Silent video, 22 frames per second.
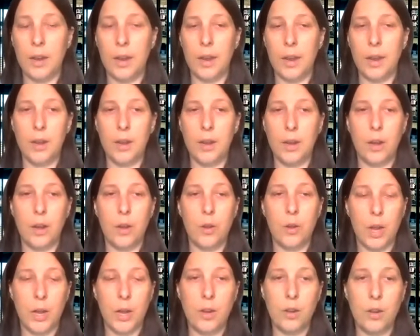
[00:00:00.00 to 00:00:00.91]
And
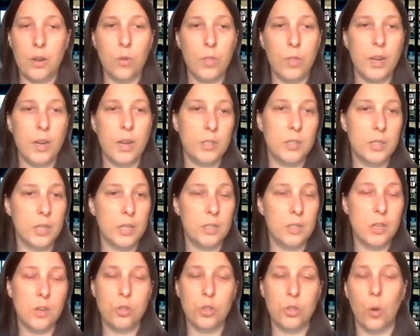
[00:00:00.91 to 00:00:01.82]
I know that it
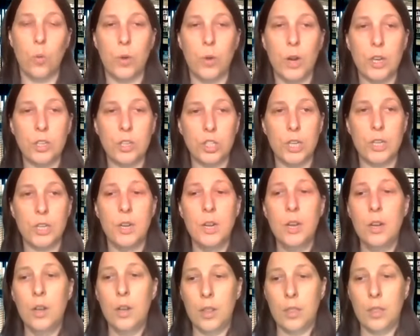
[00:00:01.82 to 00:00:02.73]
says here, don't rush it.
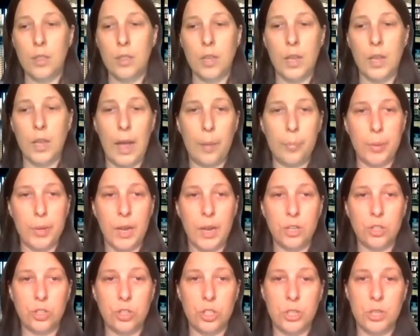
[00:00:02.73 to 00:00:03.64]
The
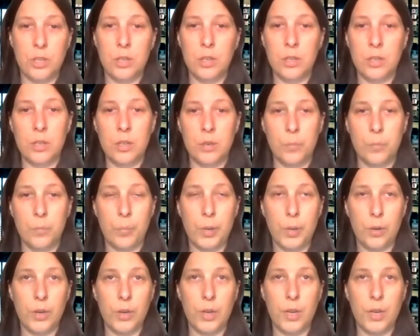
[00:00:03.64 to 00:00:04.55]
application
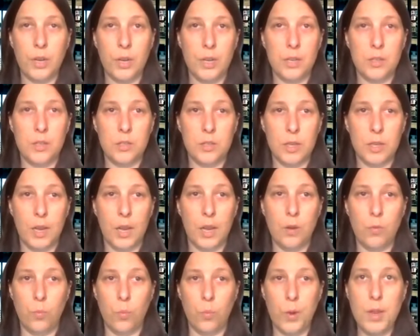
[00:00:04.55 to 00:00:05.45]
period is
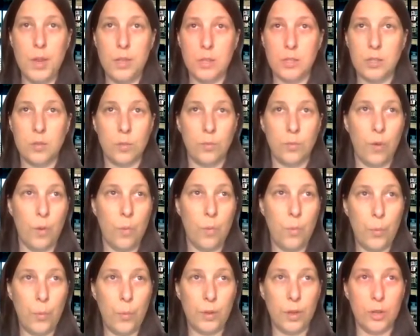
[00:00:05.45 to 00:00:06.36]
8 weeks from
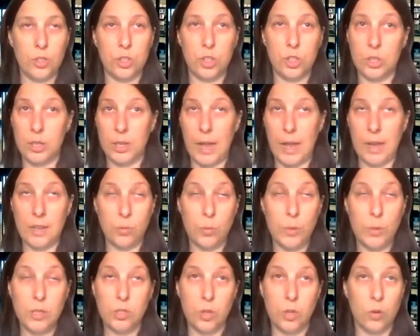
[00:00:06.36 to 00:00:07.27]
when we launched
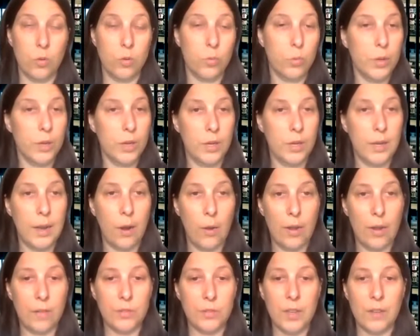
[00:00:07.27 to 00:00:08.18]
last week. So we now
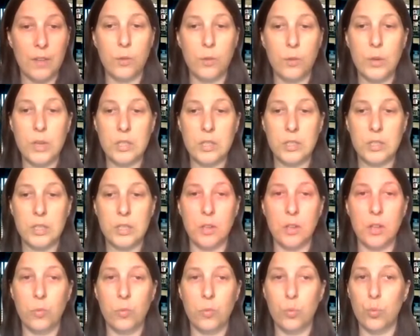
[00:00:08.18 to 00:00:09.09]
have 7 weeks
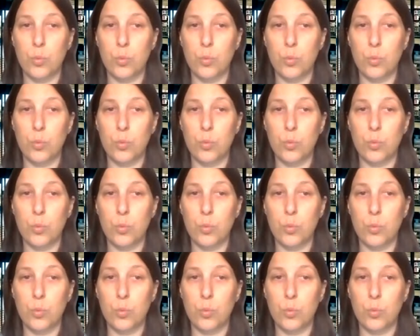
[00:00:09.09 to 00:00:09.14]
still.